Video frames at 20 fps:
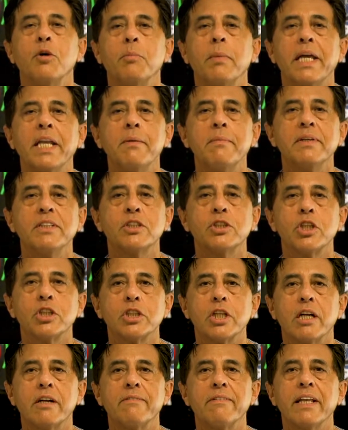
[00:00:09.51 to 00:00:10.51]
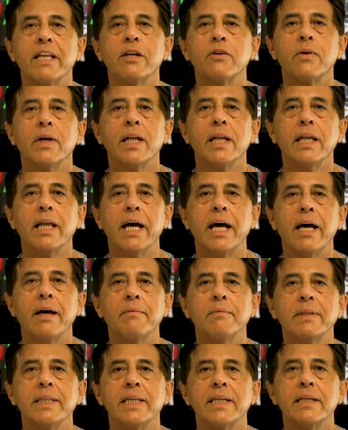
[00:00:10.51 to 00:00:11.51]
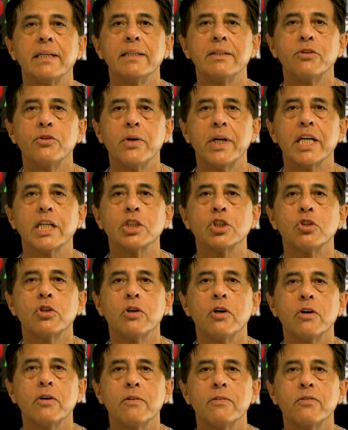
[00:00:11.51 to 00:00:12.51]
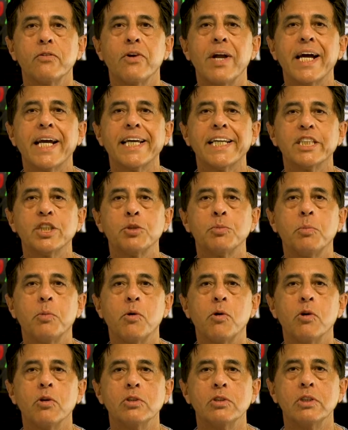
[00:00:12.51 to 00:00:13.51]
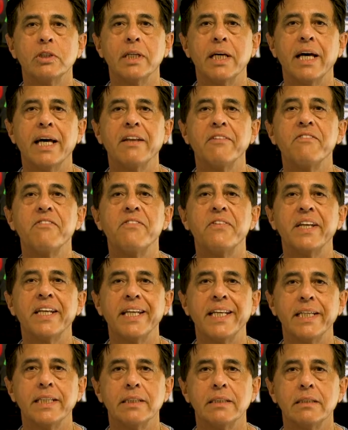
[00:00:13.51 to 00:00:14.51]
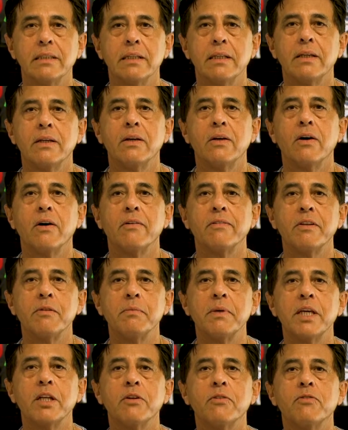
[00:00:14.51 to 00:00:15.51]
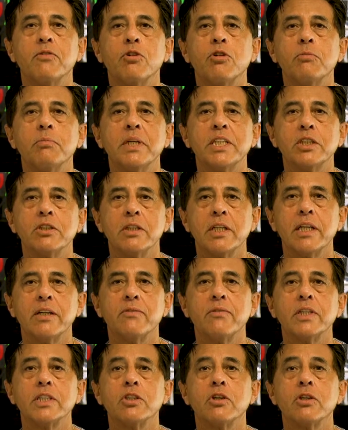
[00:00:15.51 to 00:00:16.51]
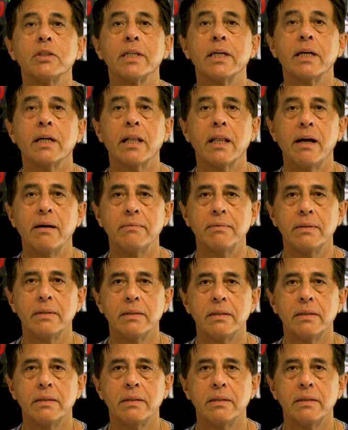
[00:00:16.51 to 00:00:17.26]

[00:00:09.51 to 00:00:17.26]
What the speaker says: My name is Cesar Villarreal. I'm the director of racket sports and fitness of the beautiful Mission Inn Resort and Club.